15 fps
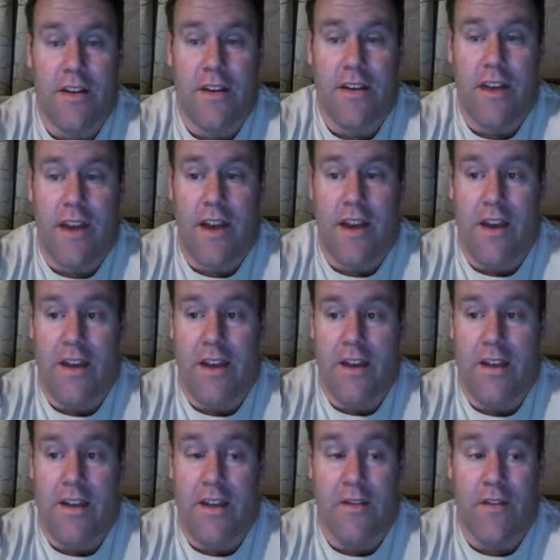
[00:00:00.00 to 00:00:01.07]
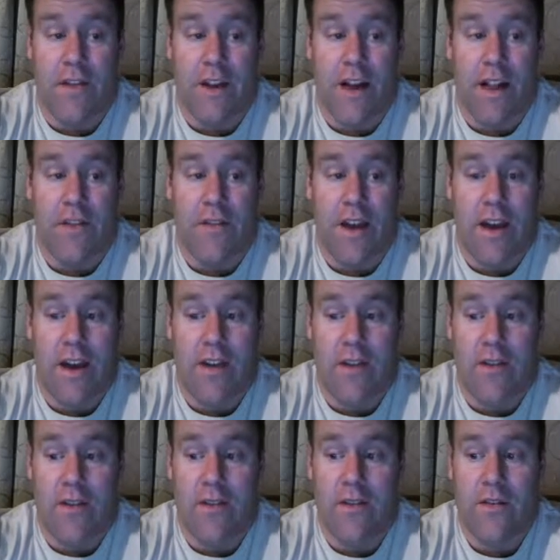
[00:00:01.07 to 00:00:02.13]
in Denver,
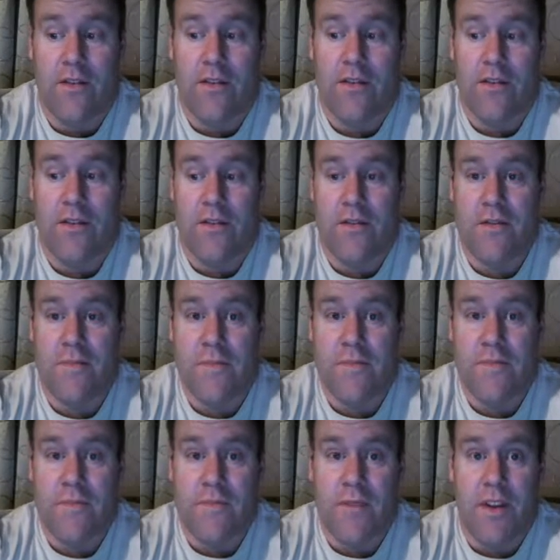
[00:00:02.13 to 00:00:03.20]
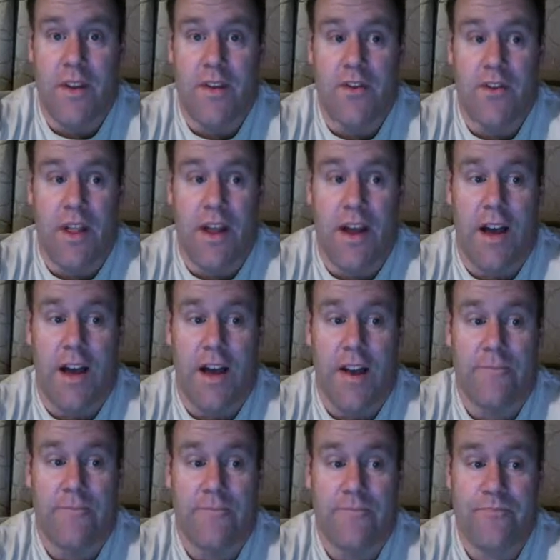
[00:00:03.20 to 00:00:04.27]
Colorado in
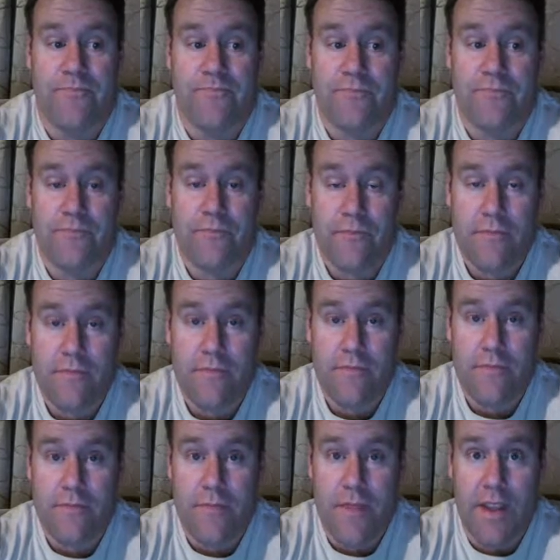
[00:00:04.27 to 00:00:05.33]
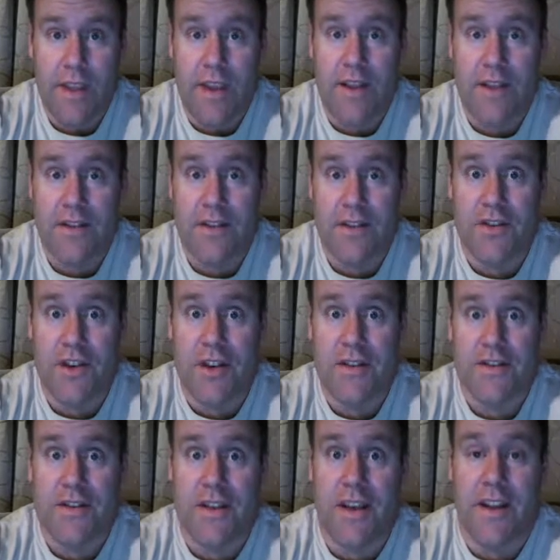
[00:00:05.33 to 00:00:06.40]
July, and I
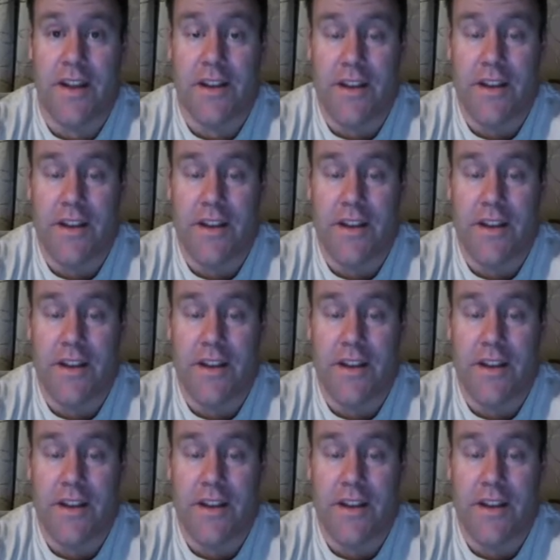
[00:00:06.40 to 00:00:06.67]
suggest that